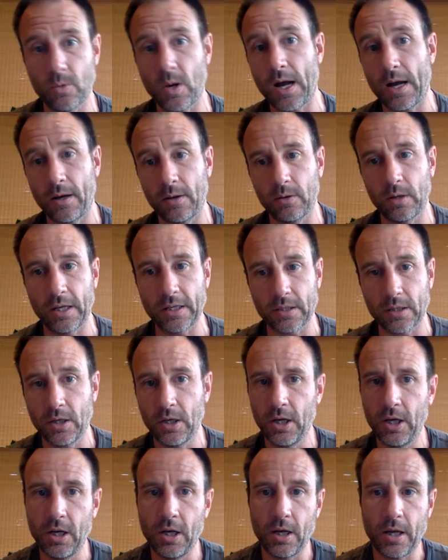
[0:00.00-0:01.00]
Wow. Like,
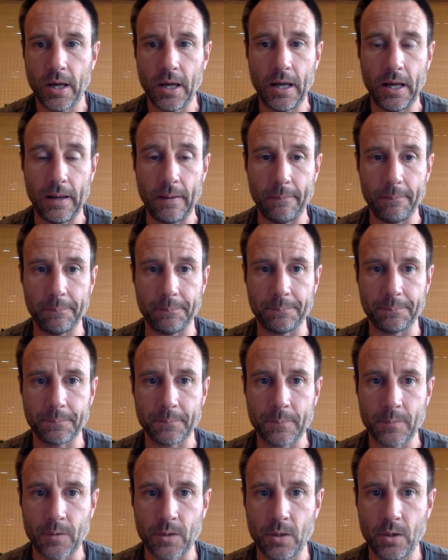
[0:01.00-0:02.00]

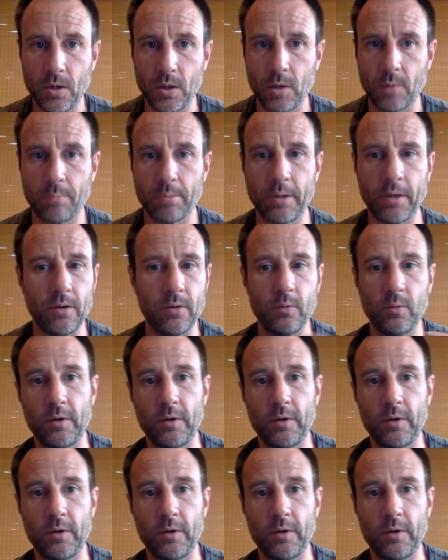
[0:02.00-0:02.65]
but